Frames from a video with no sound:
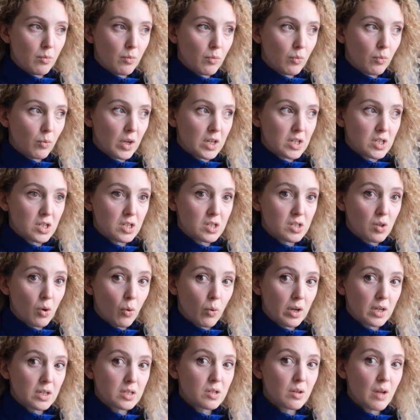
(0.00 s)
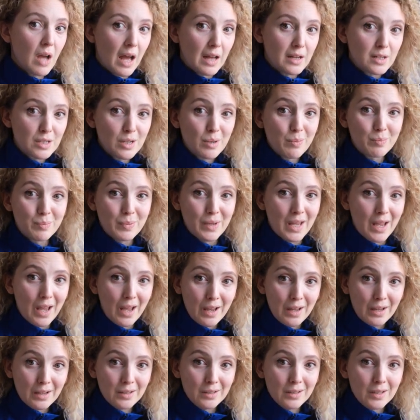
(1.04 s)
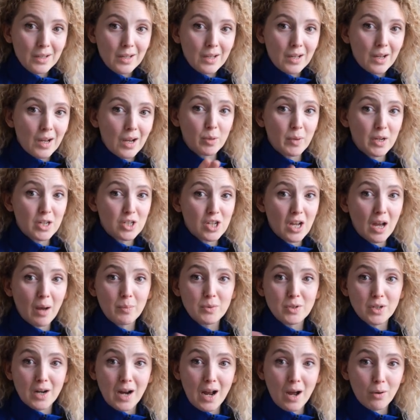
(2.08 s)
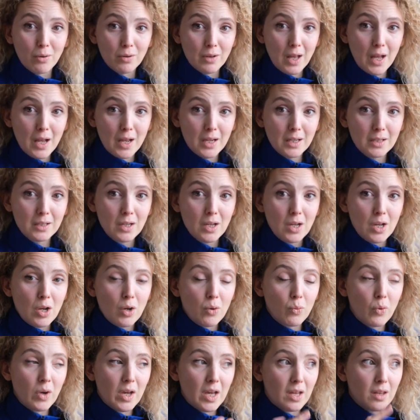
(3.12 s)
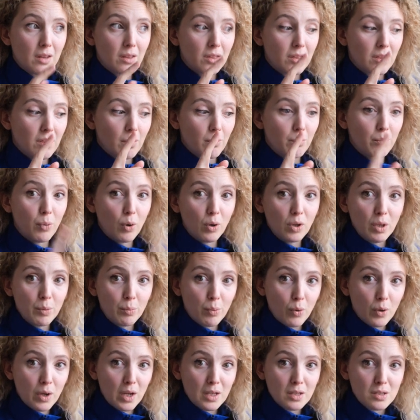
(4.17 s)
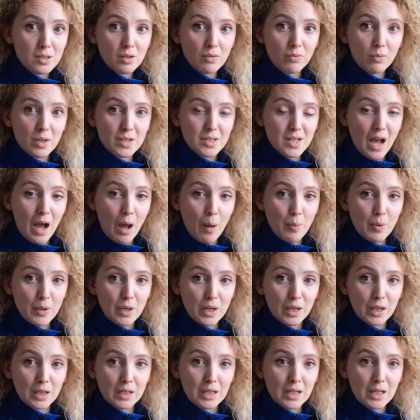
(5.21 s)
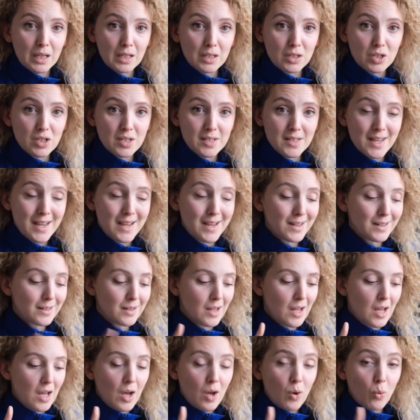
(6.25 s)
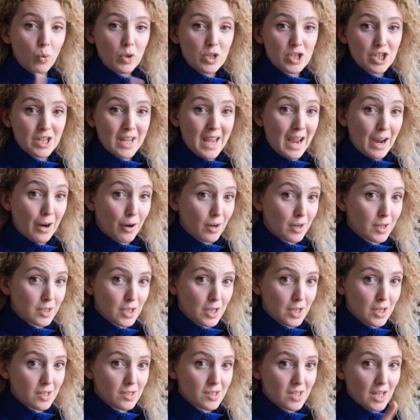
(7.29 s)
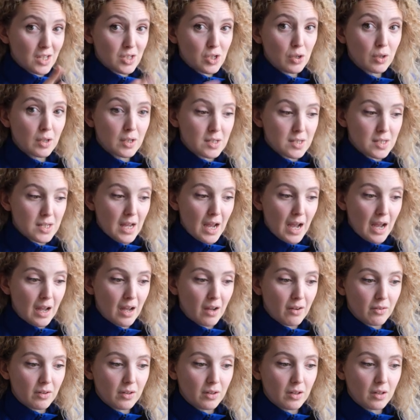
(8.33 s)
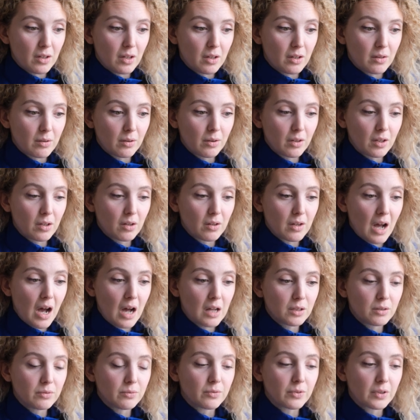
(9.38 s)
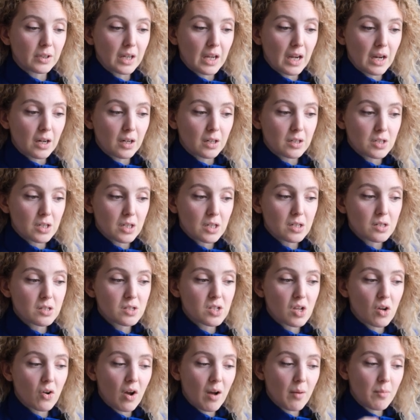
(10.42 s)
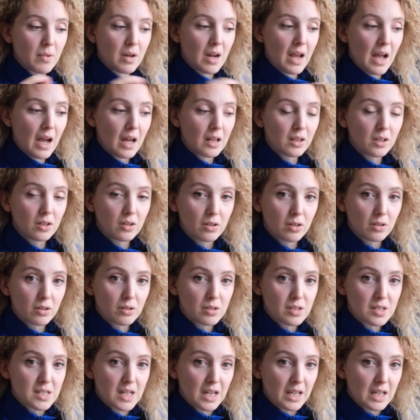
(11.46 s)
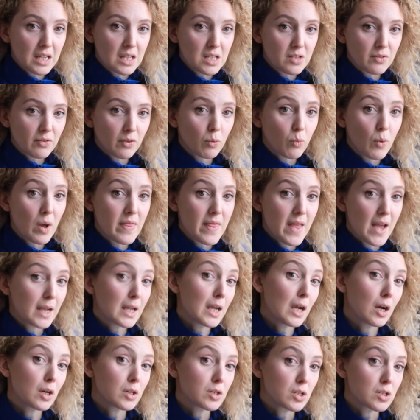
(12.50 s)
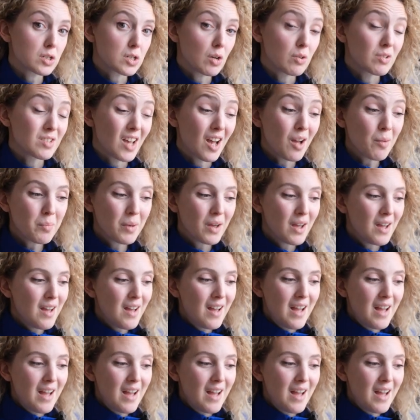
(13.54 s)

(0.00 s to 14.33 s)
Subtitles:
which is going to end up being chapter by chapter outline with bullet points of what's happening in each scene, which characters, as you can see, I have a little column for characters. So I'm going to add little stickies for when that character shows up.